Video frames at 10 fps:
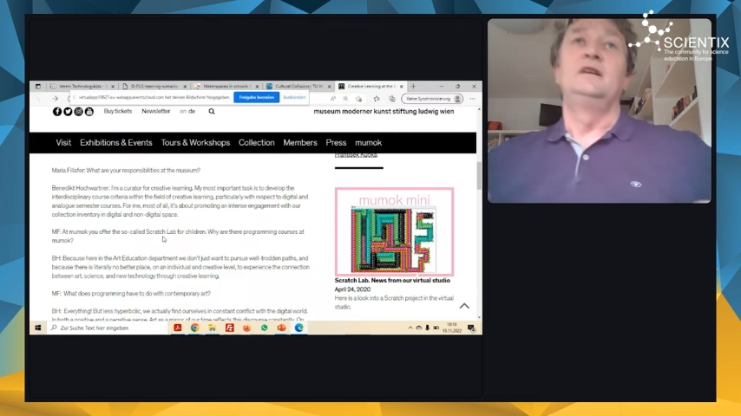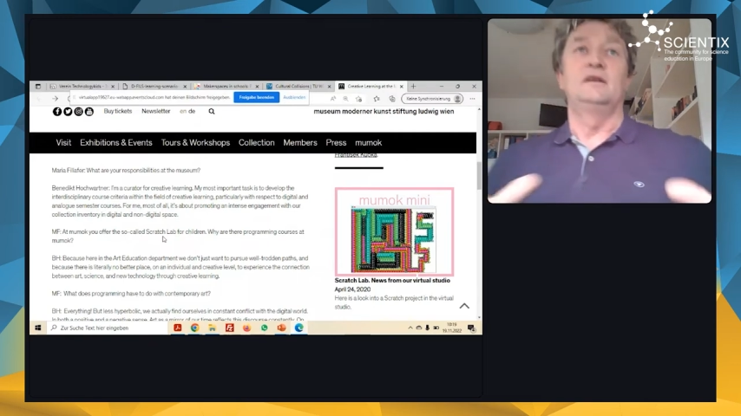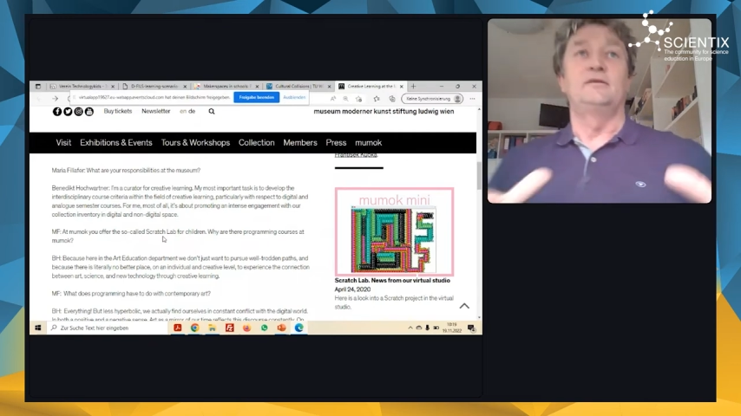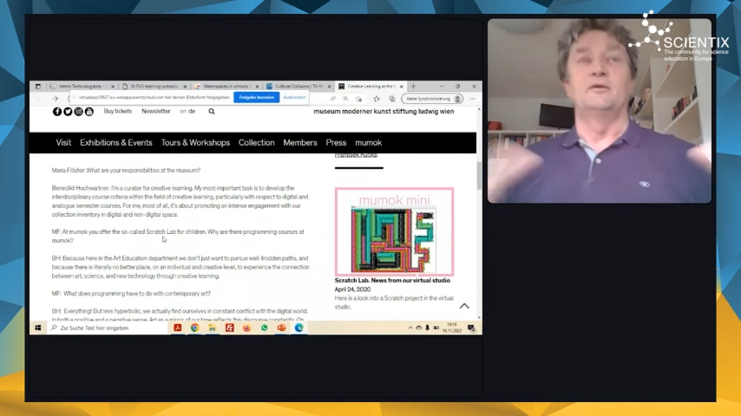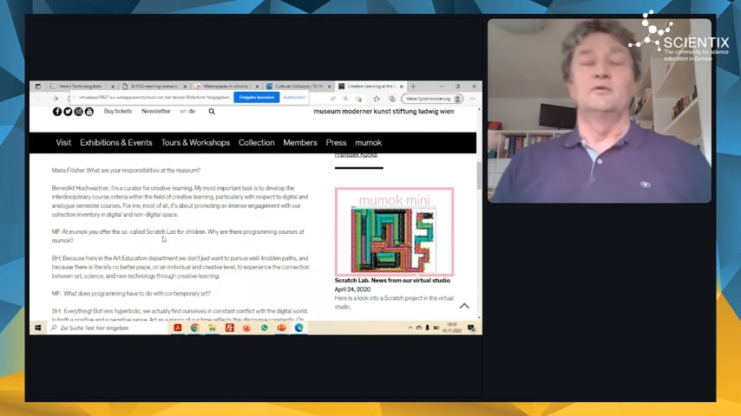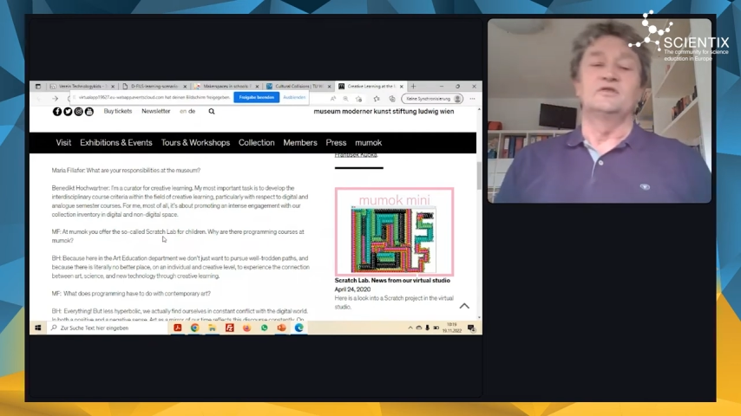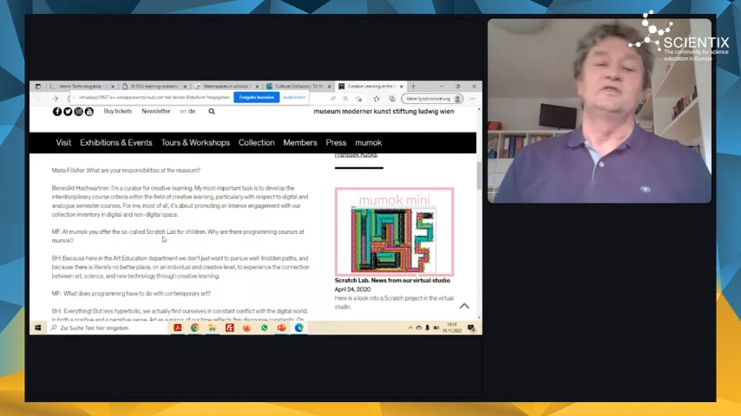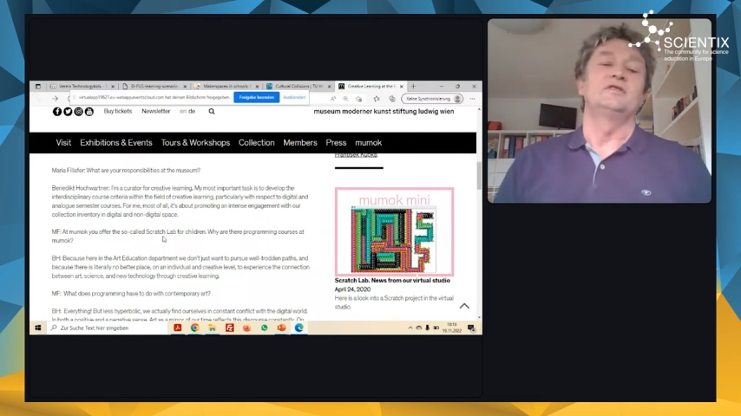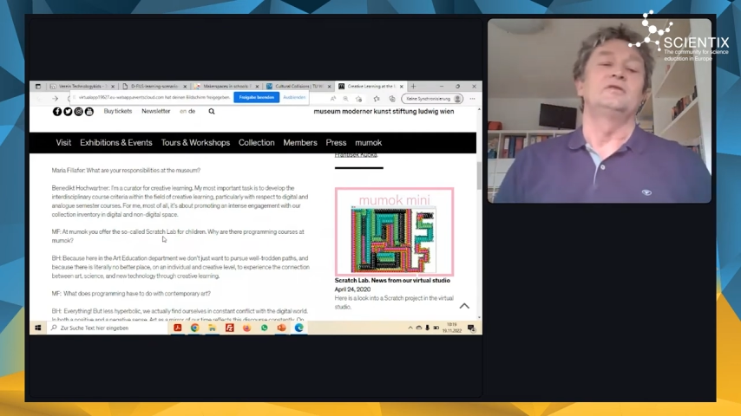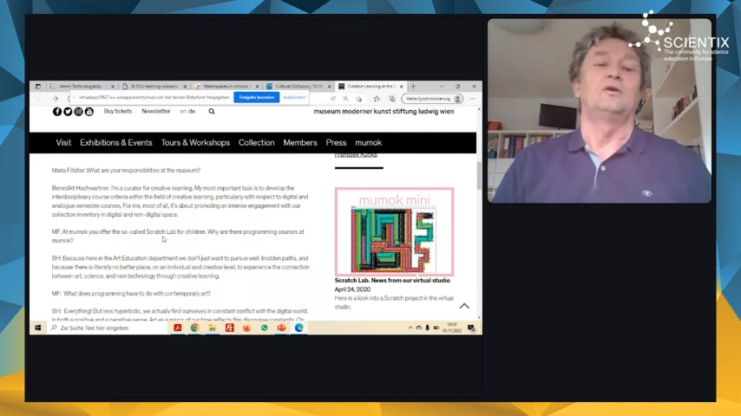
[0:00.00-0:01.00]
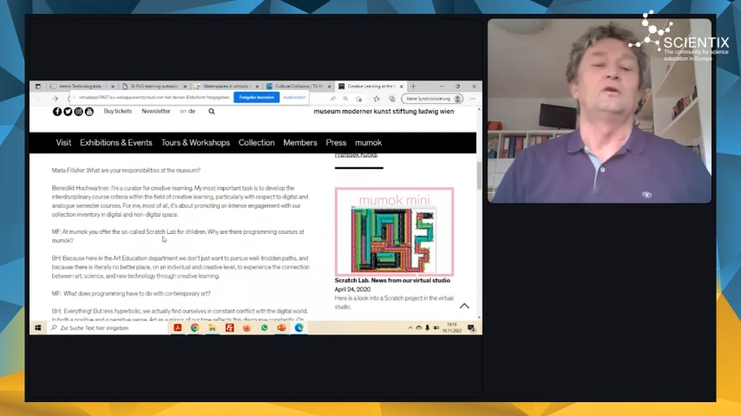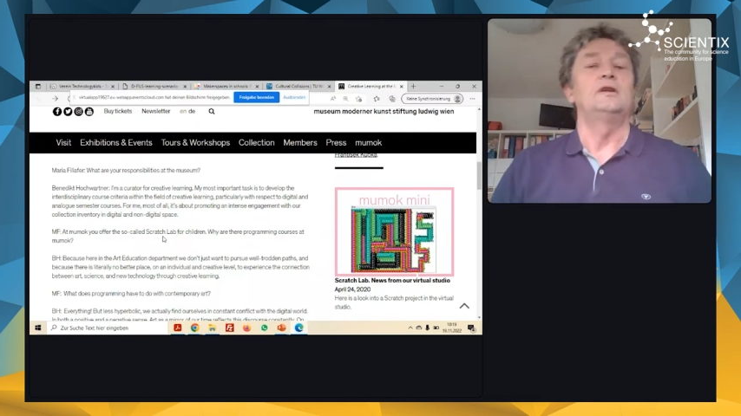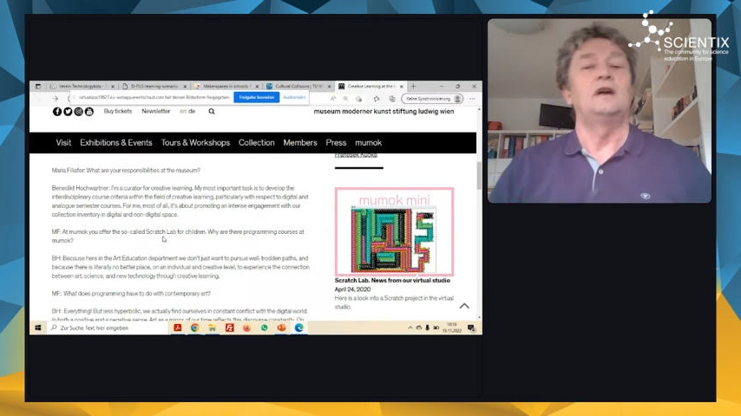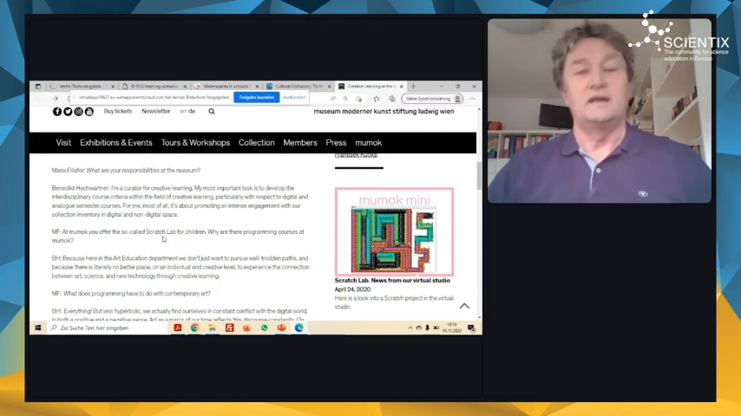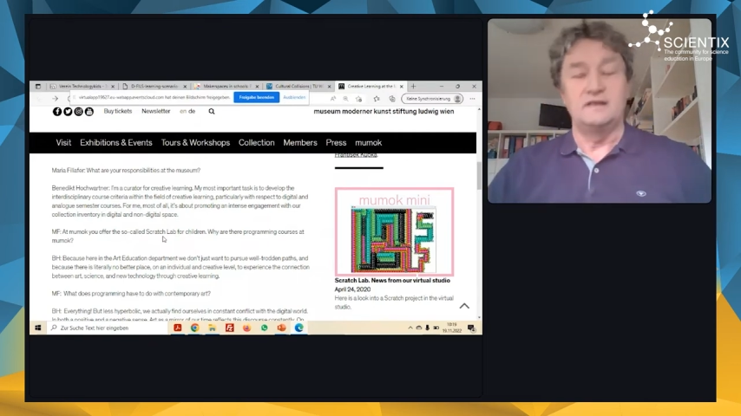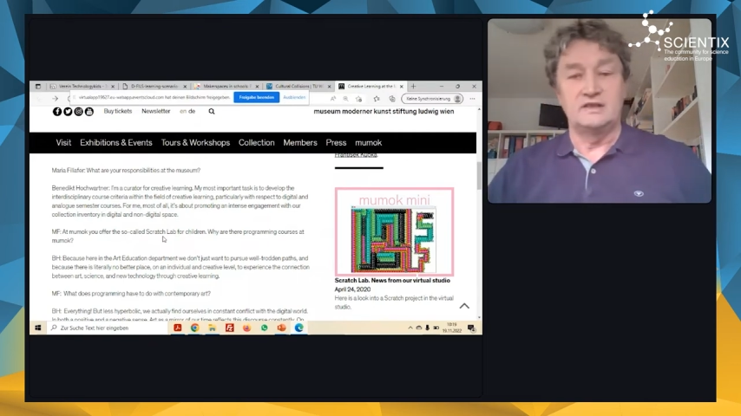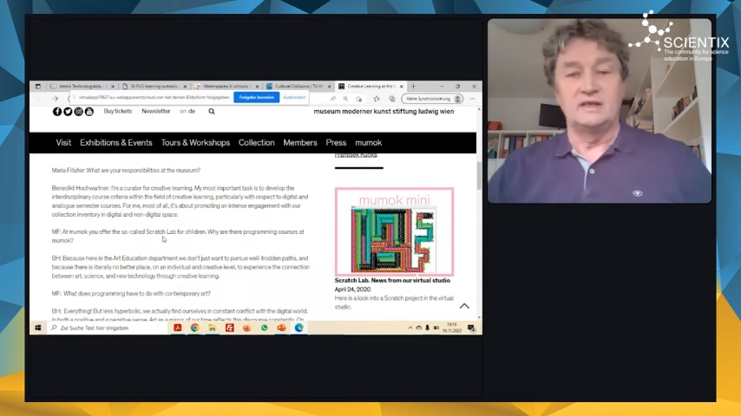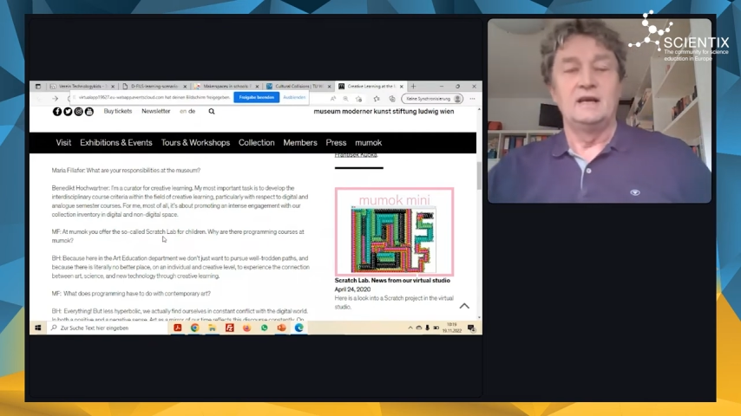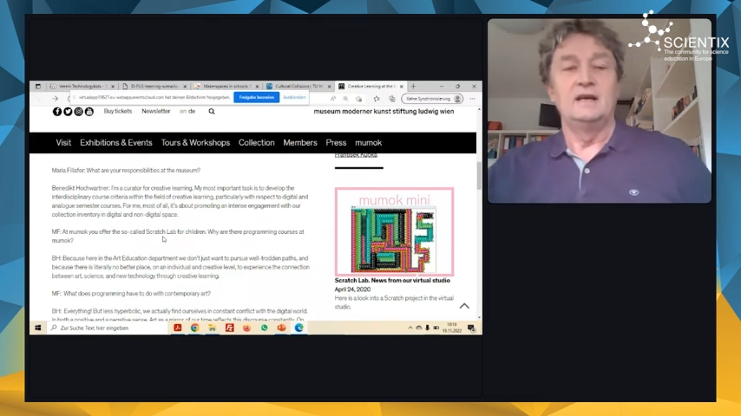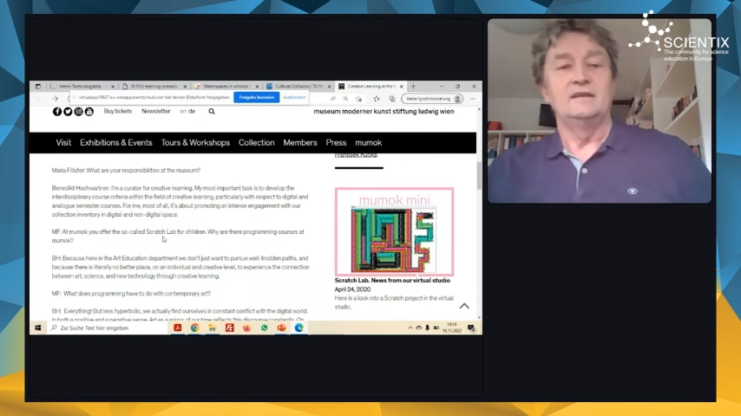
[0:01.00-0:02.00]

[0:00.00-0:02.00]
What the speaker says: it focuses on all arts.